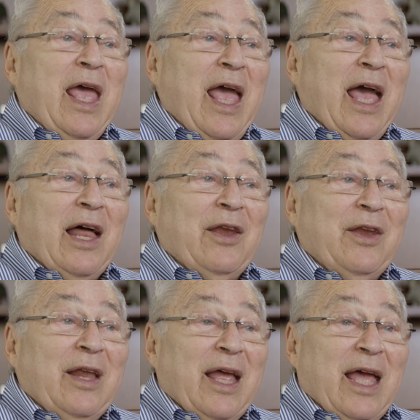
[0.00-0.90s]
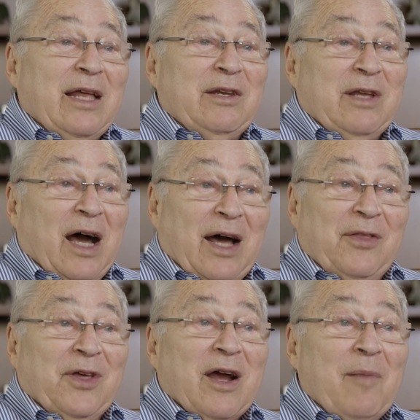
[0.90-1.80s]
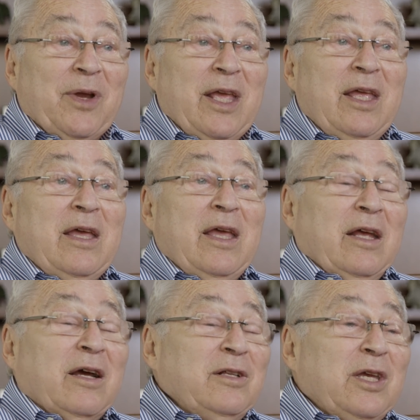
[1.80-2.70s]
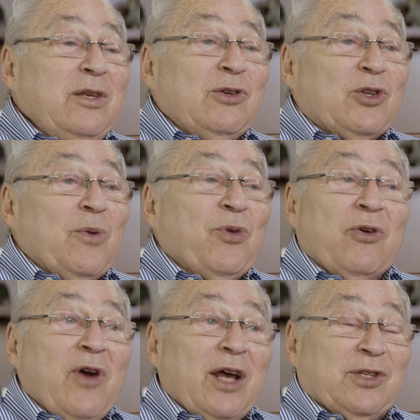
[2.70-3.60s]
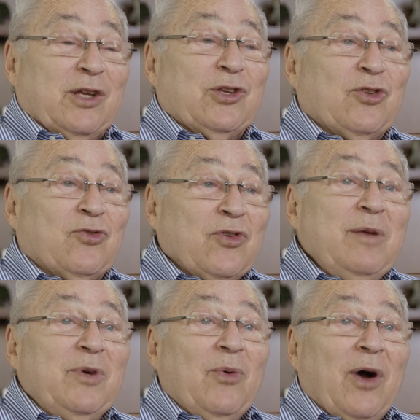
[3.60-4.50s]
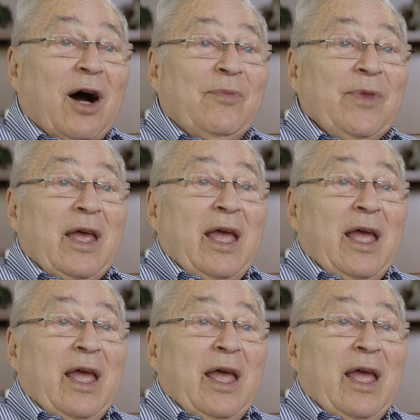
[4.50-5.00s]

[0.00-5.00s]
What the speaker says: and the company continues to progress extremely well,